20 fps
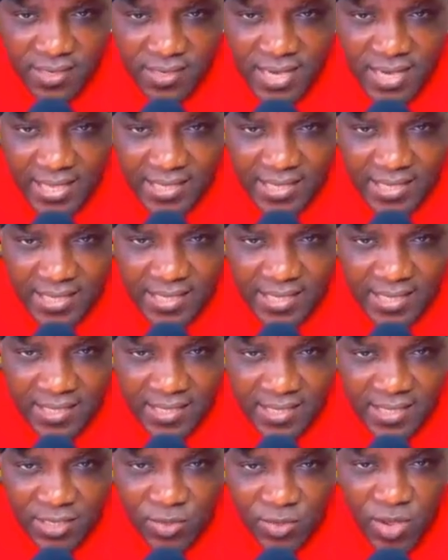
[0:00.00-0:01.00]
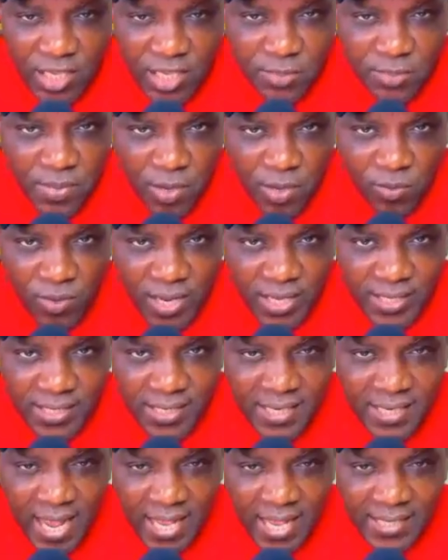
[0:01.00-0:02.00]
that is, you are
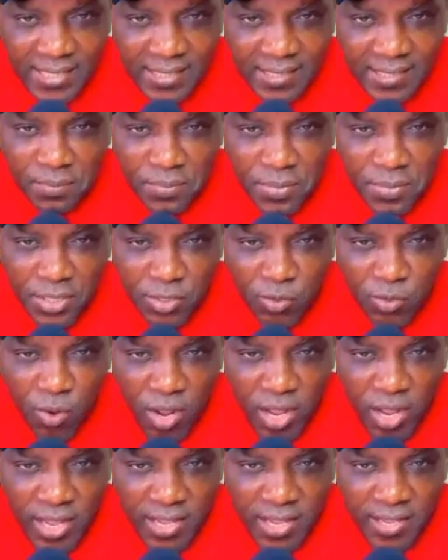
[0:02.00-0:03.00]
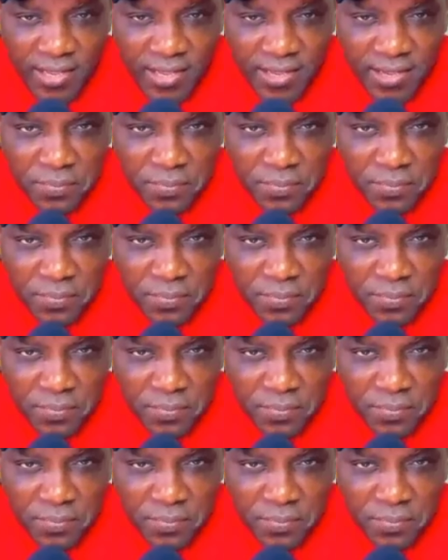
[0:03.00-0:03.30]
speculating that Bitcoin